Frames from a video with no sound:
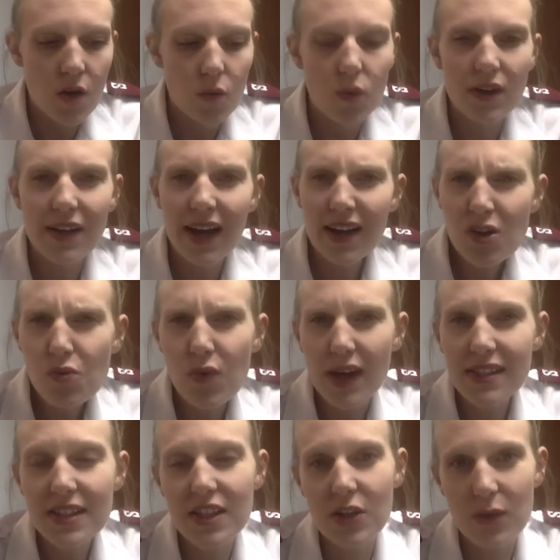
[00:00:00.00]
would kind of
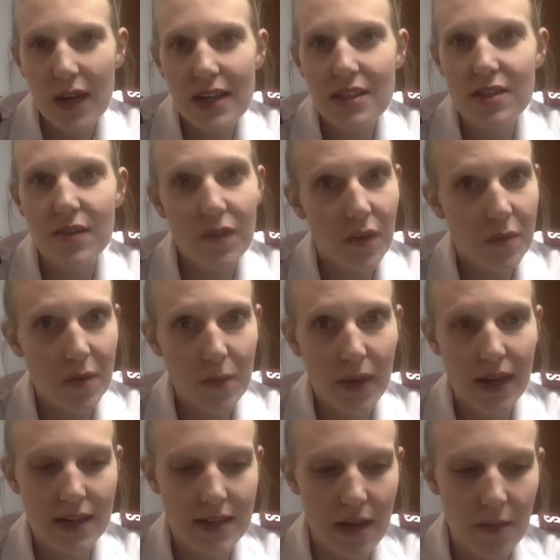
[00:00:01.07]
rescue us from the
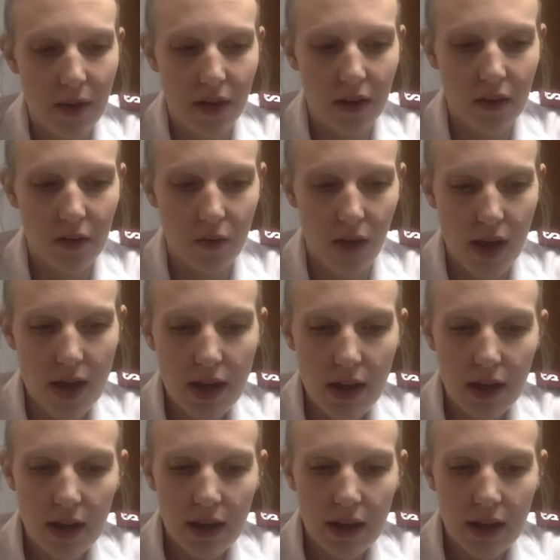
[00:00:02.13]
pandemic, right?